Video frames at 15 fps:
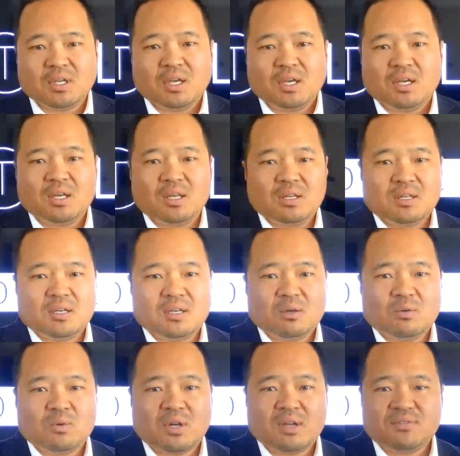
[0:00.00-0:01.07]
And
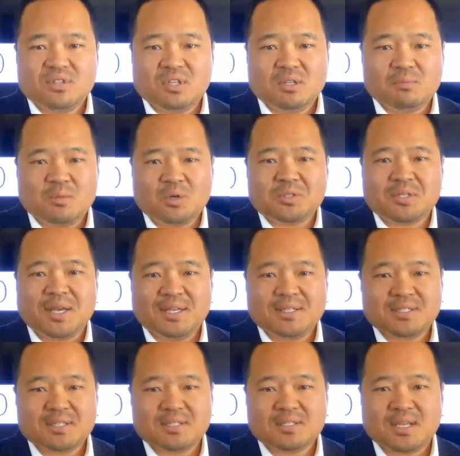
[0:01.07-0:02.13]
what I've seen in most
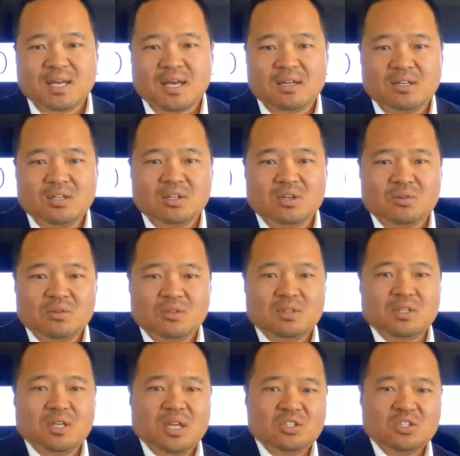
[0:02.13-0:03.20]
cases is that
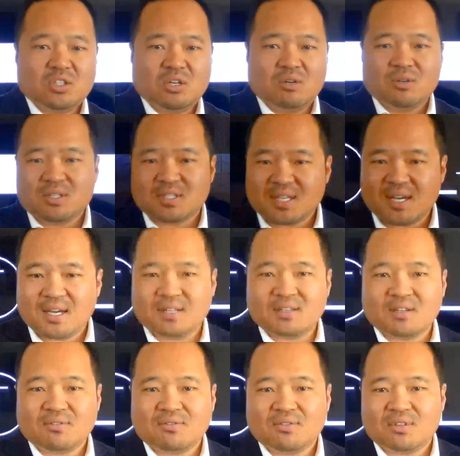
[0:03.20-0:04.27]
the engineering side,
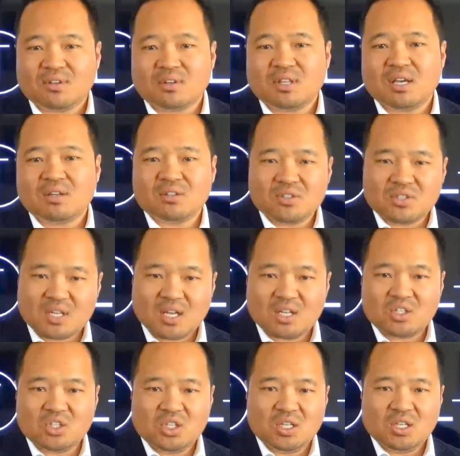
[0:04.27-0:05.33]
they understand
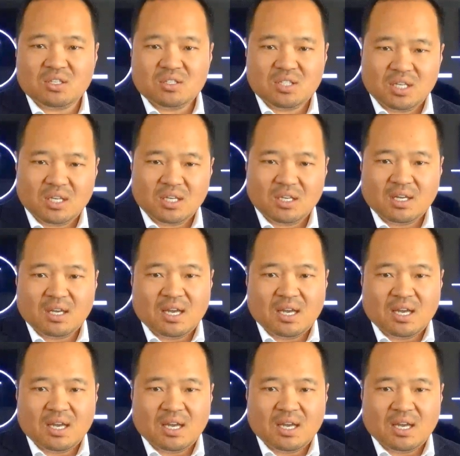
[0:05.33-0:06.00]
Gd&T.